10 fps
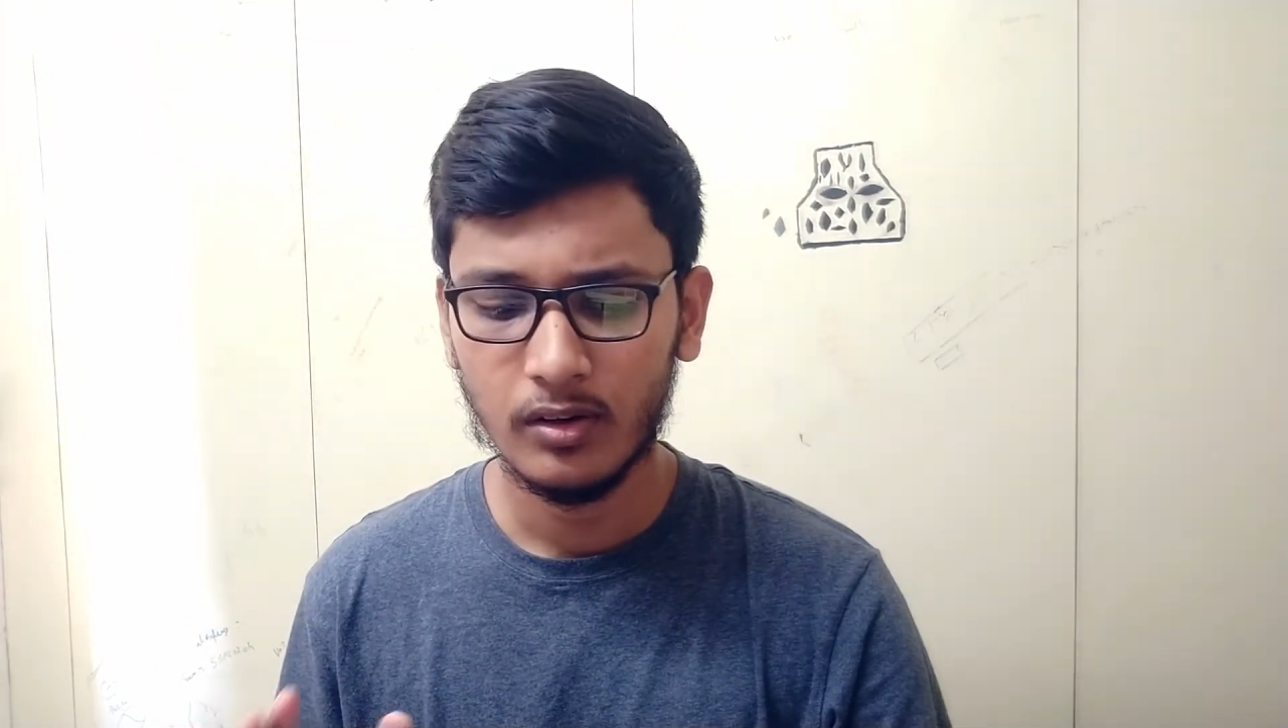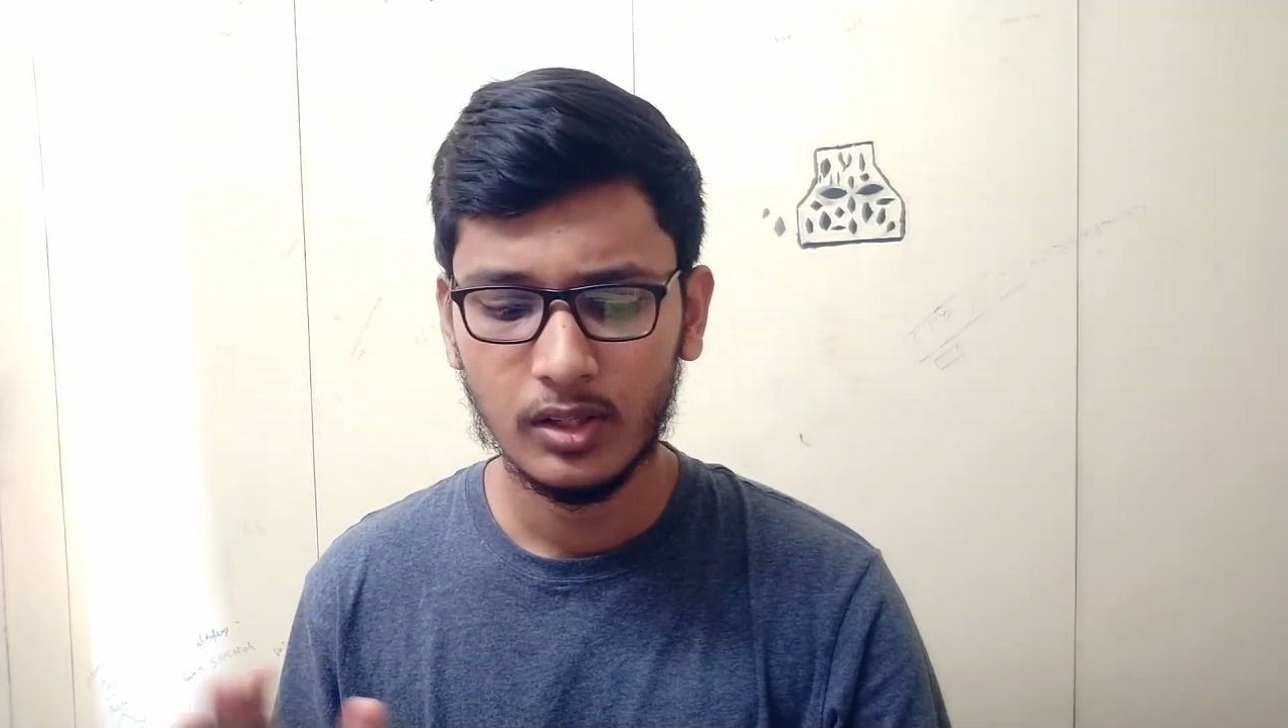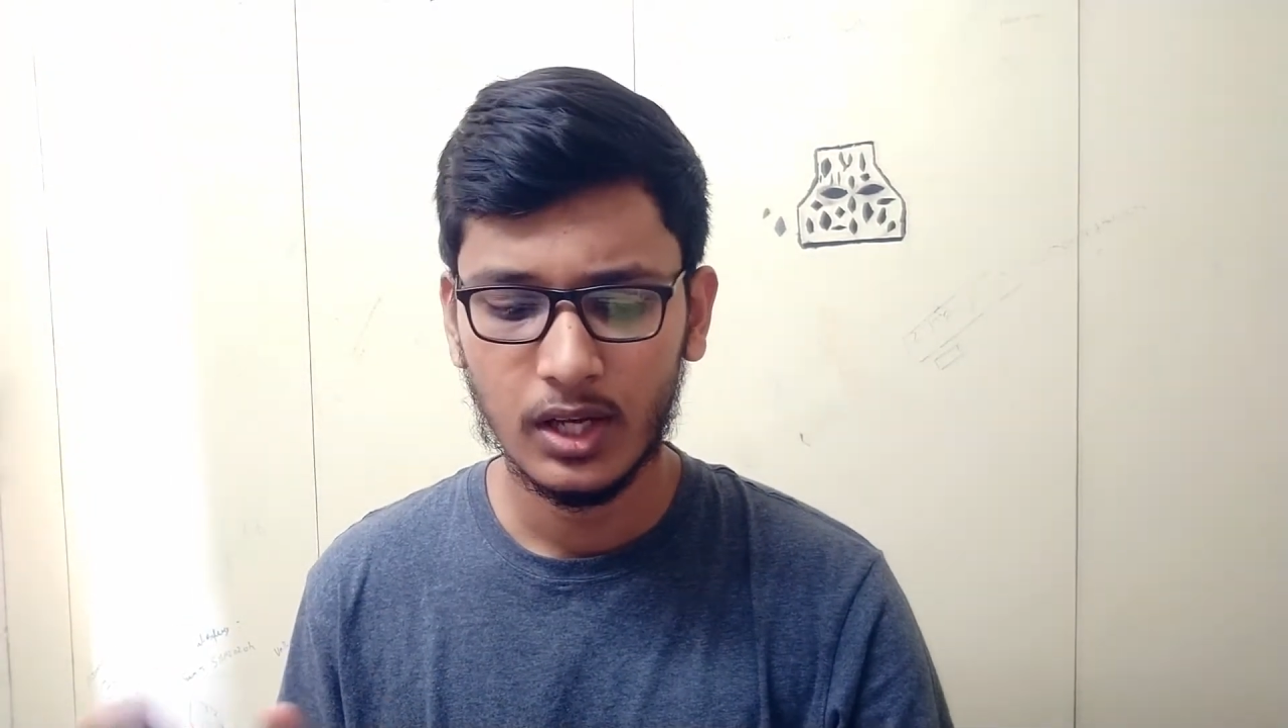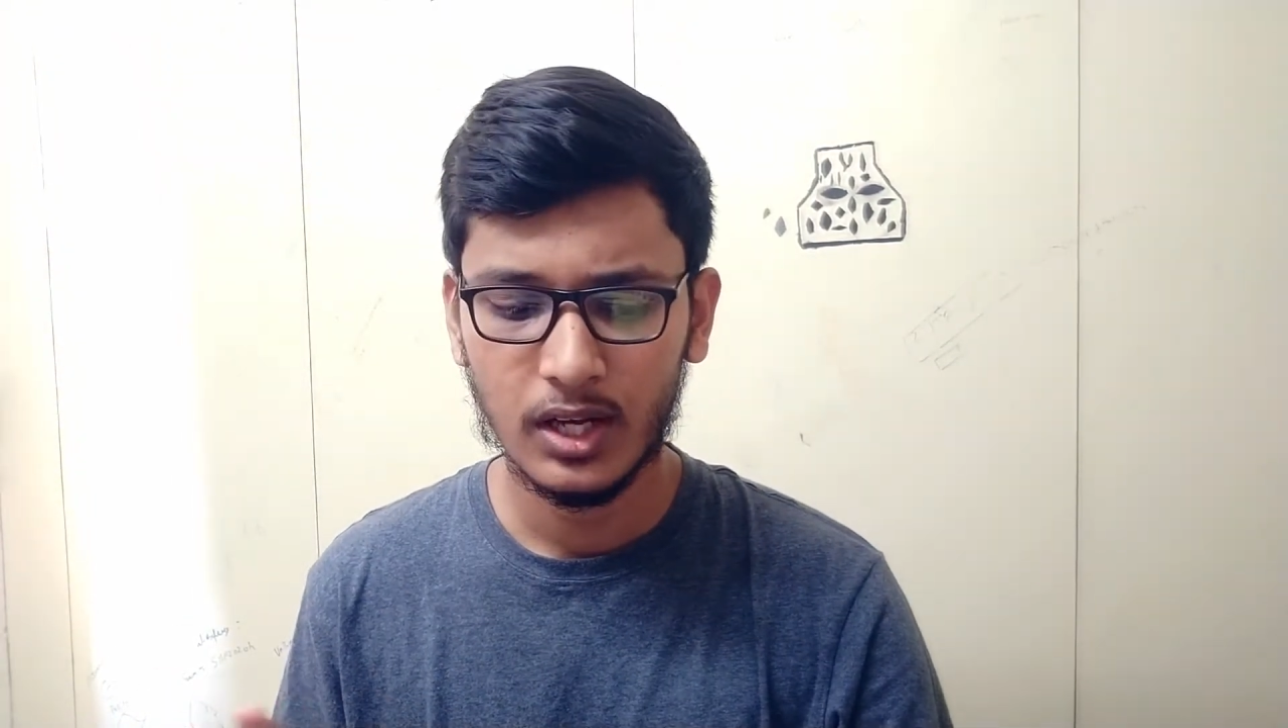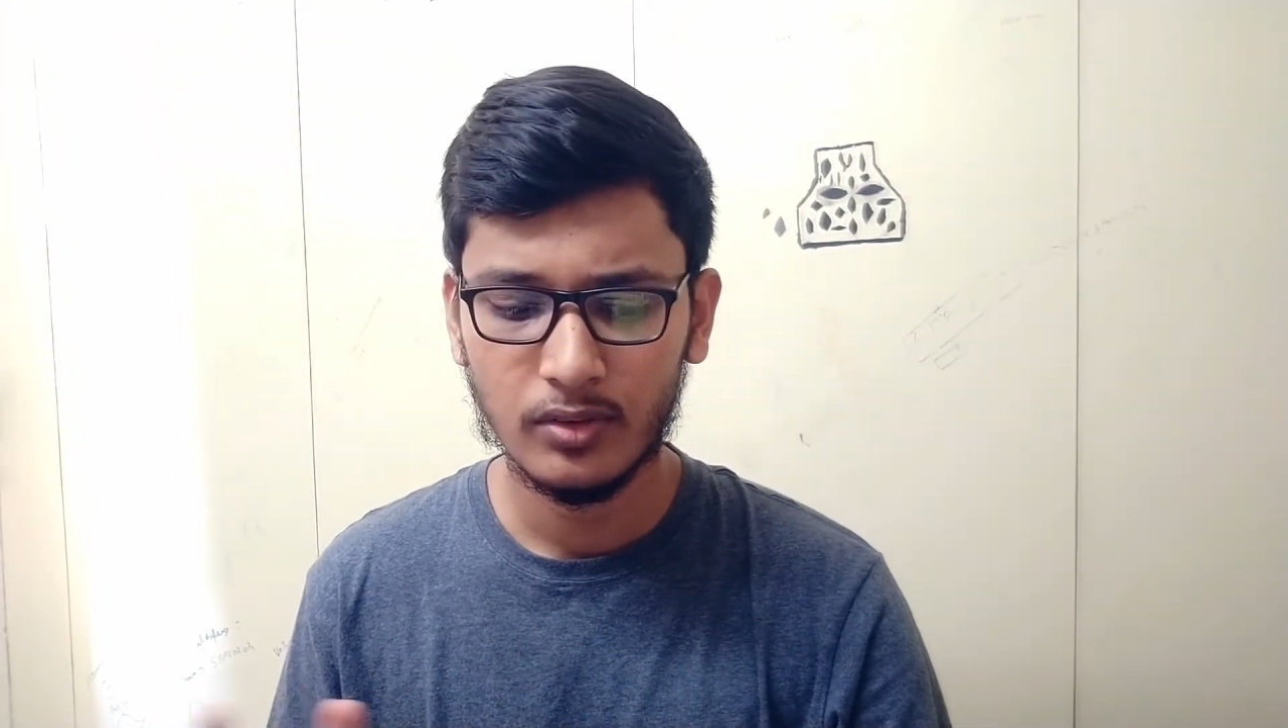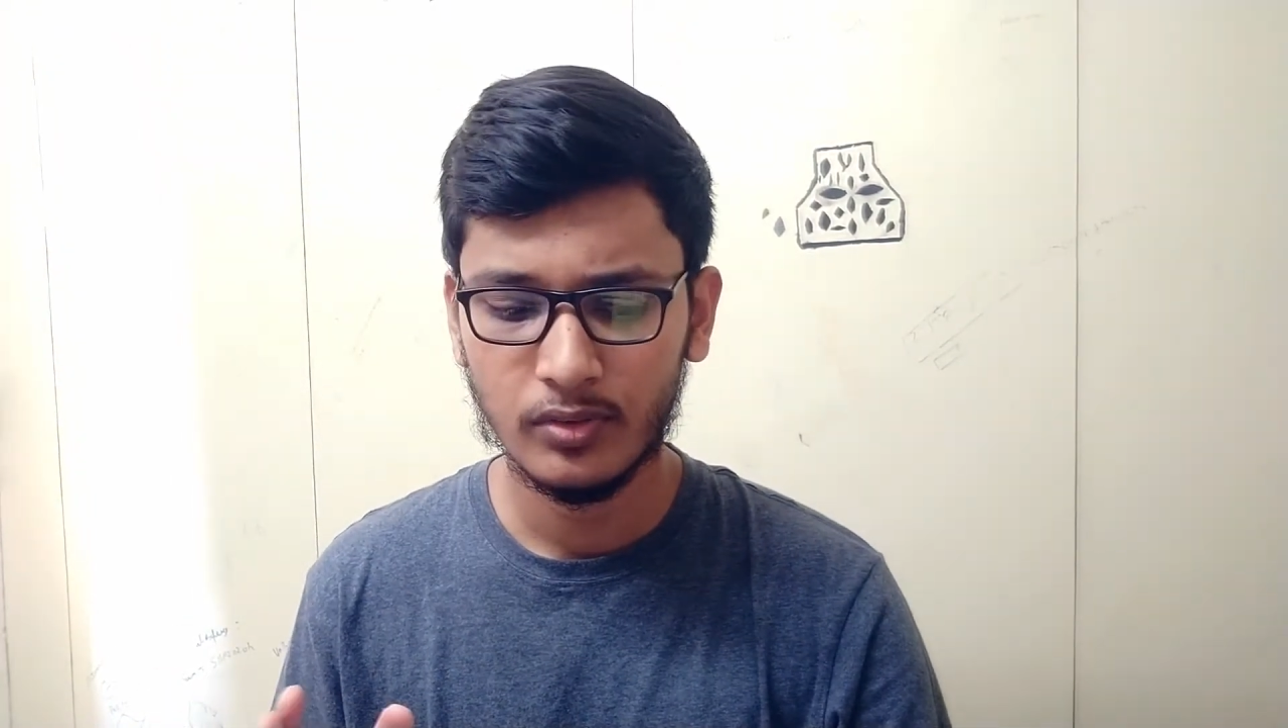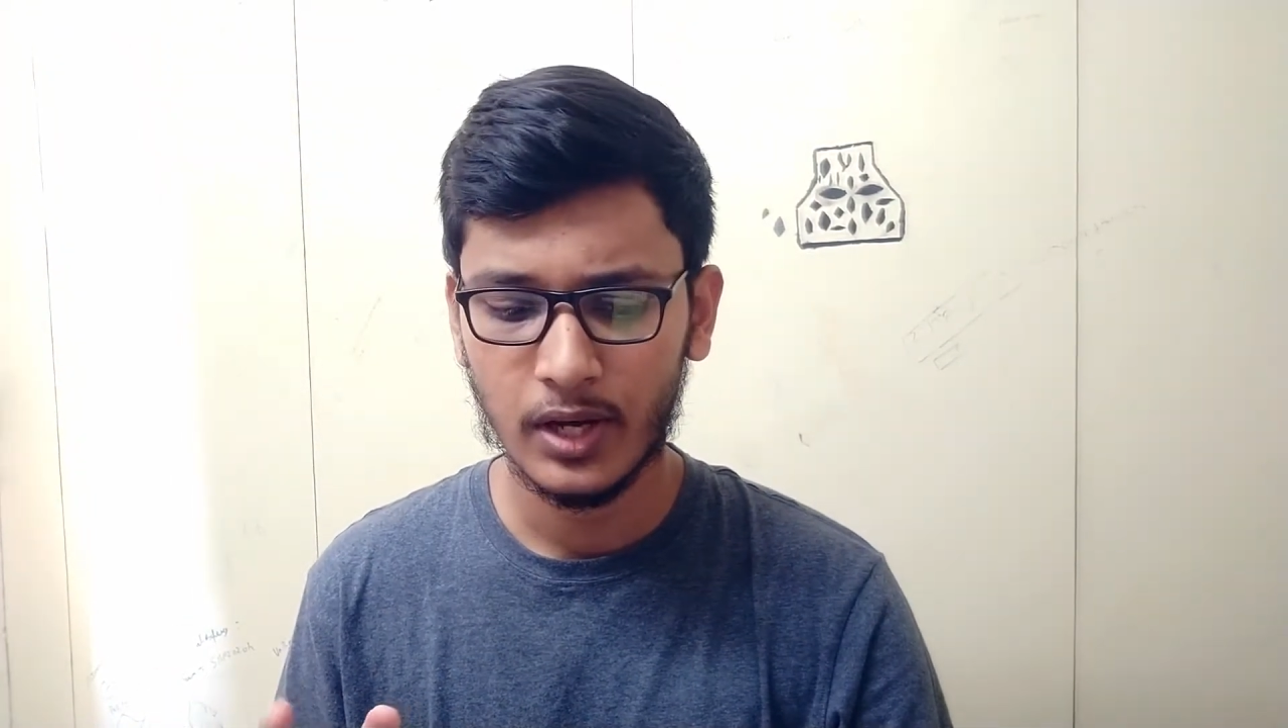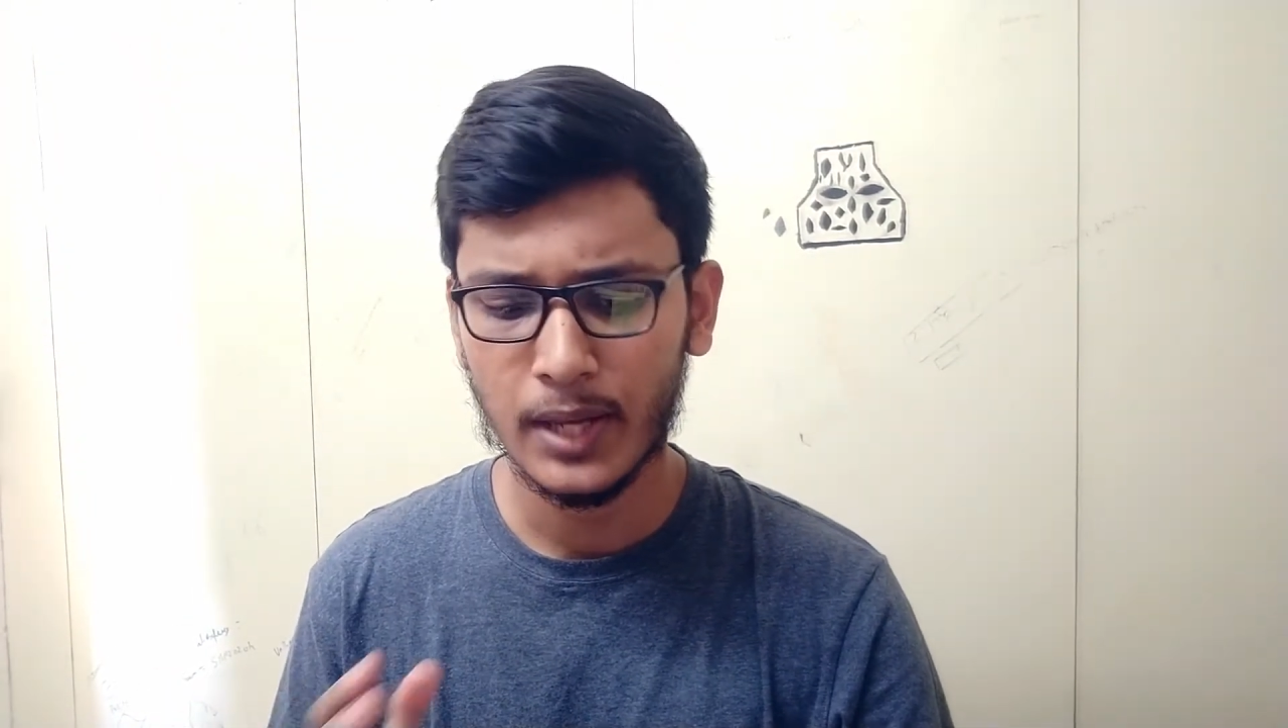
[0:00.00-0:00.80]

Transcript: all have